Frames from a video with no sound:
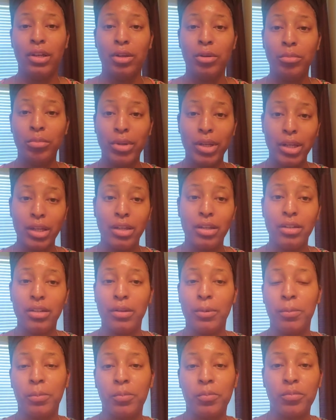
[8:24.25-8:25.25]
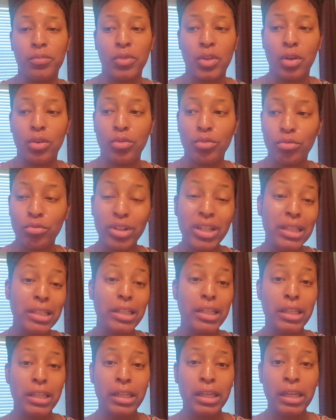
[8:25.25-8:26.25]
been
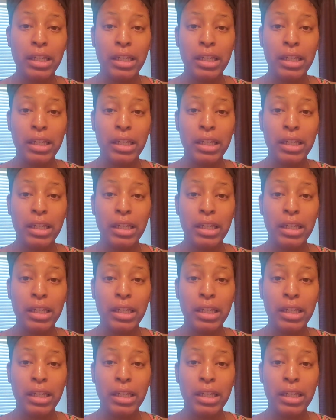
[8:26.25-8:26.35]
really